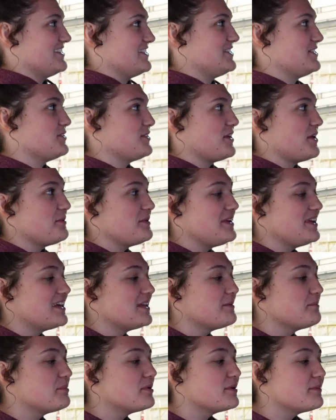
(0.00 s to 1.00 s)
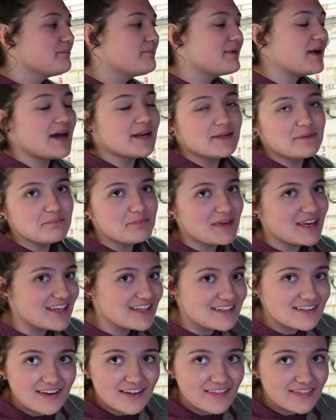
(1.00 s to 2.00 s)
So that we can put bottom
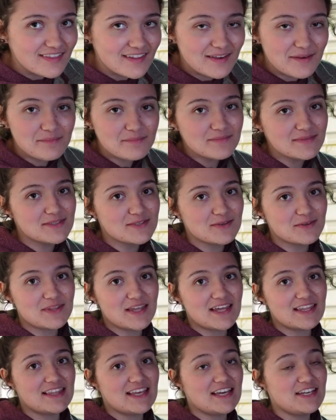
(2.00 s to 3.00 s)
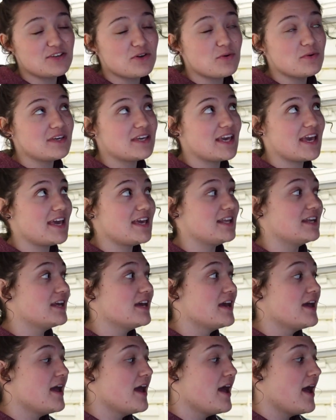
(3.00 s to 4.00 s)
paint on them so that they don't get
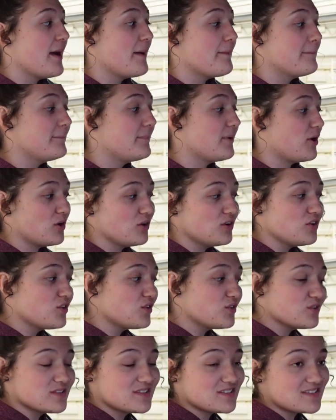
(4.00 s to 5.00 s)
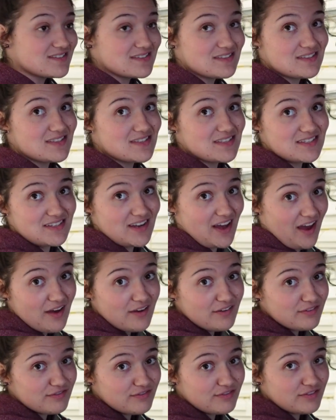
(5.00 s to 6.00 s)
barnacles and
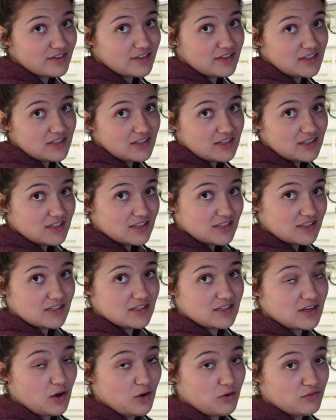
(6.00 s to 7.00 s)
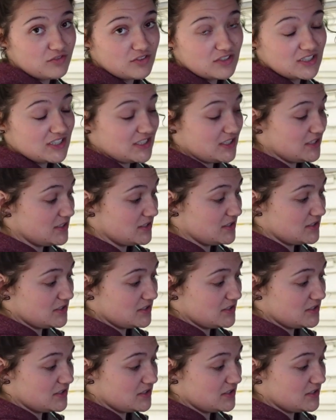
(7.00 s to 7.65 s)
stuff. Hopefully.